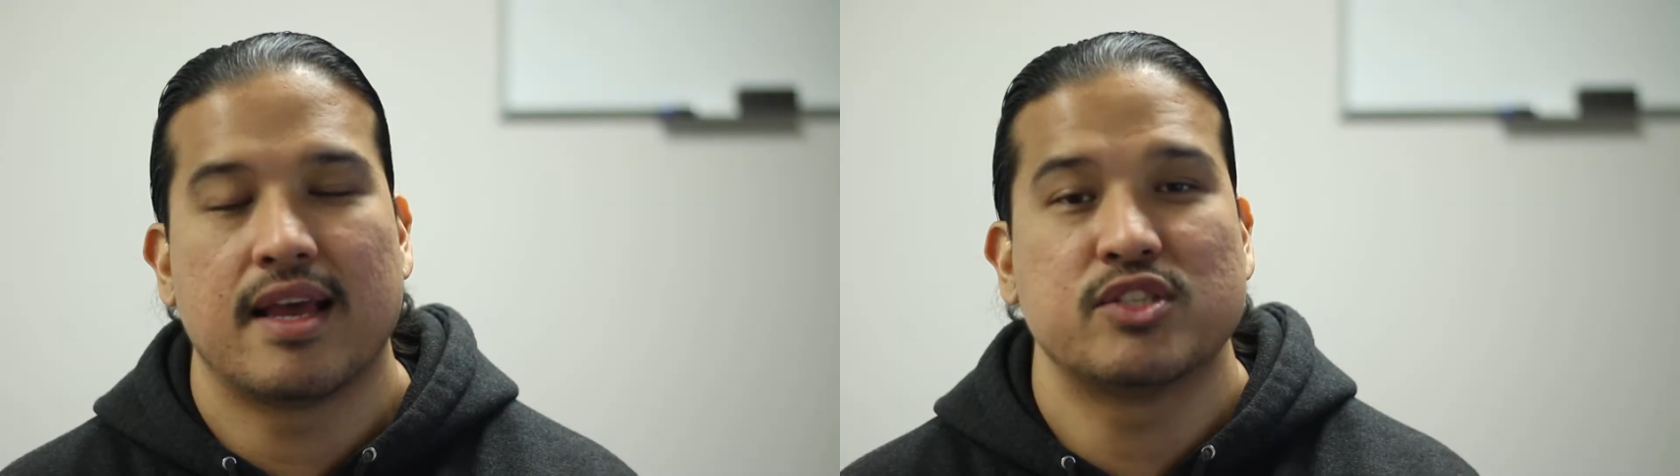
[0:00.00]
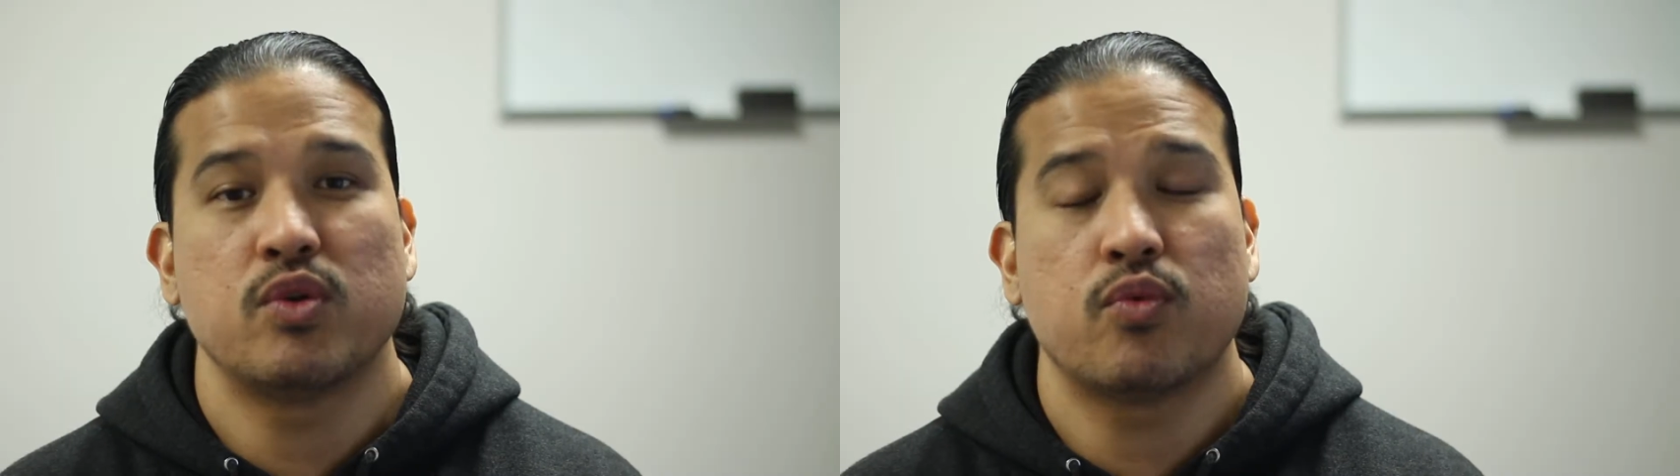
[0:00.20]

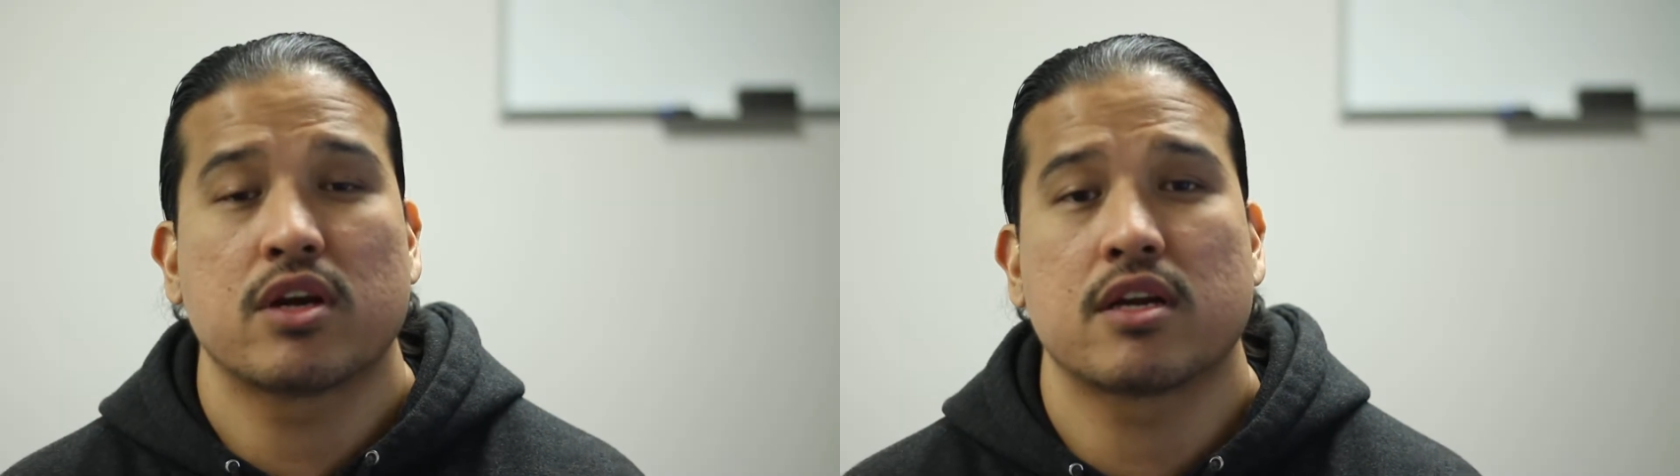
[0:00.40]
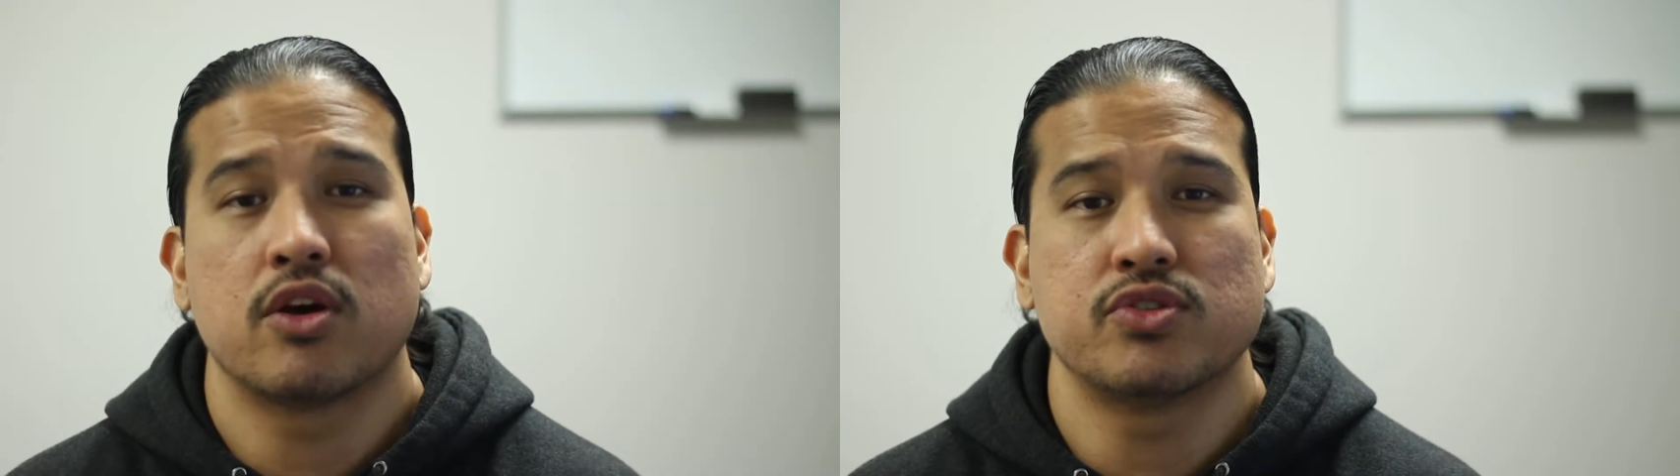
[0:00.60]
As we
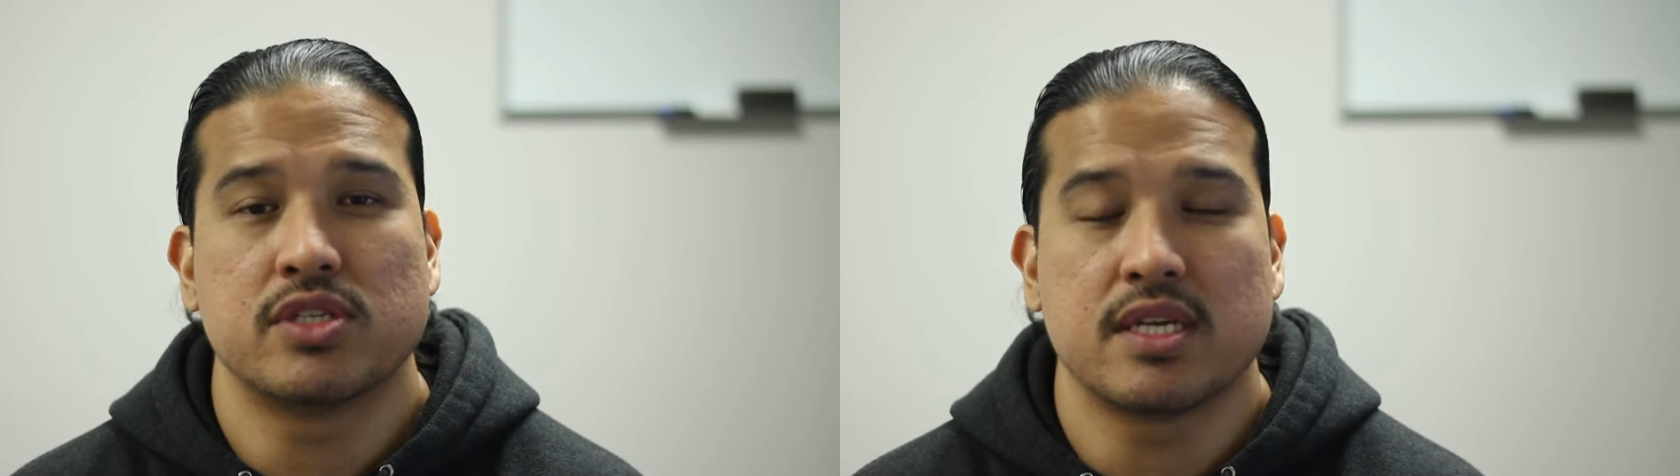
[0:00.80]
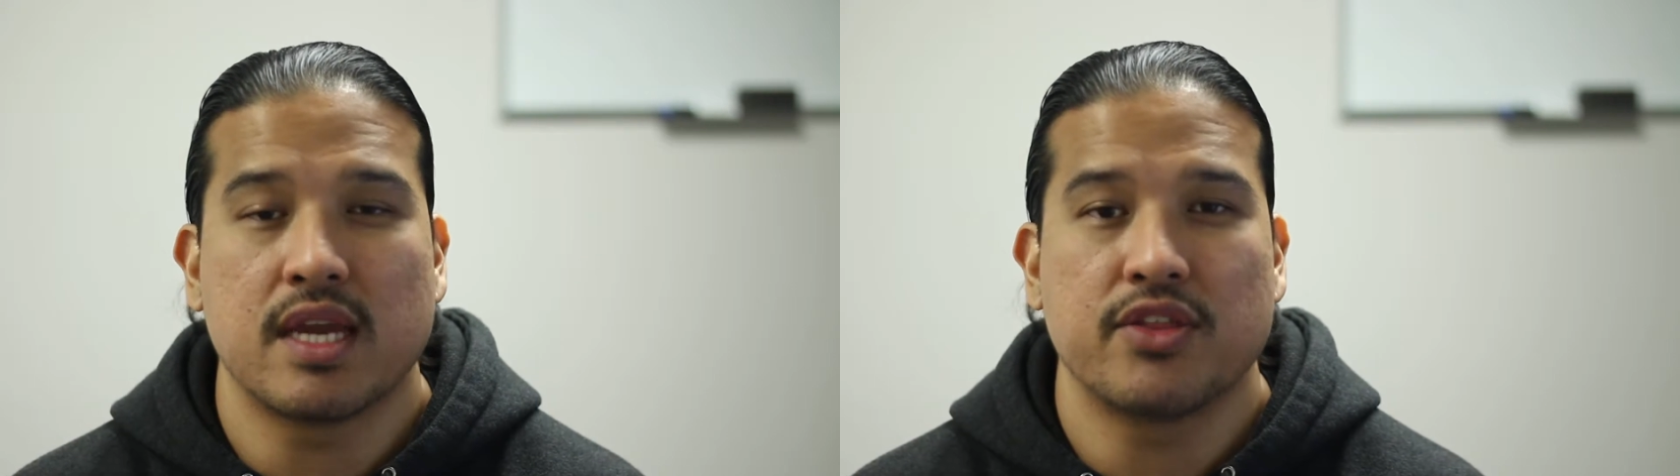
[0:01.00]
work closer
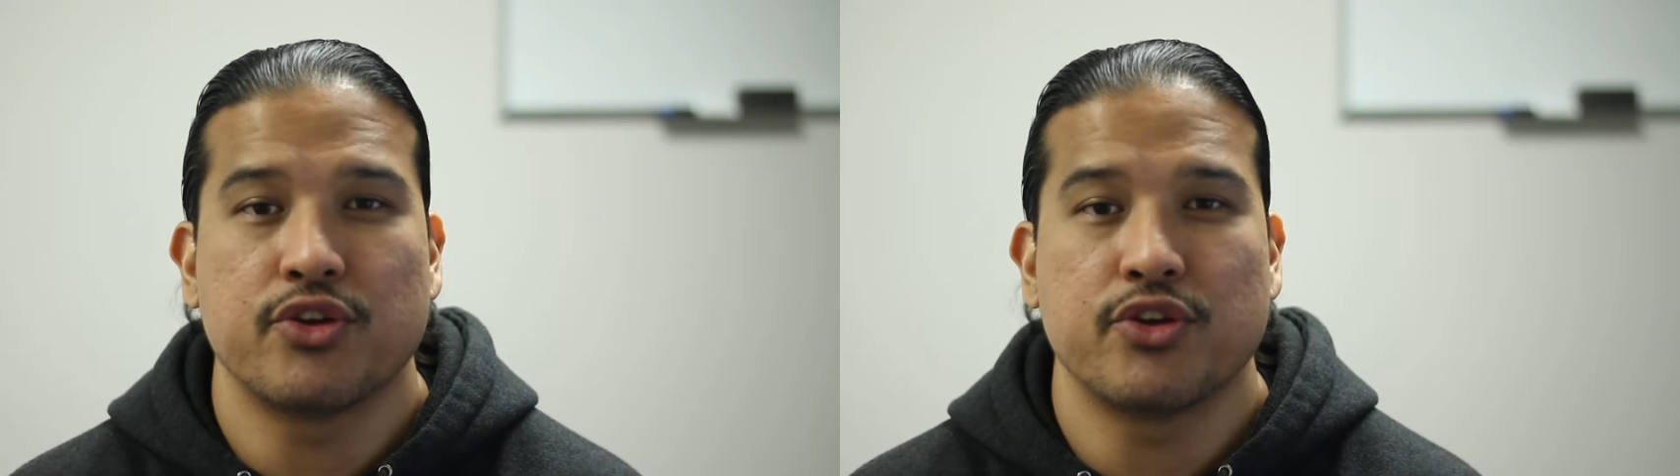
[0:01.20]
together,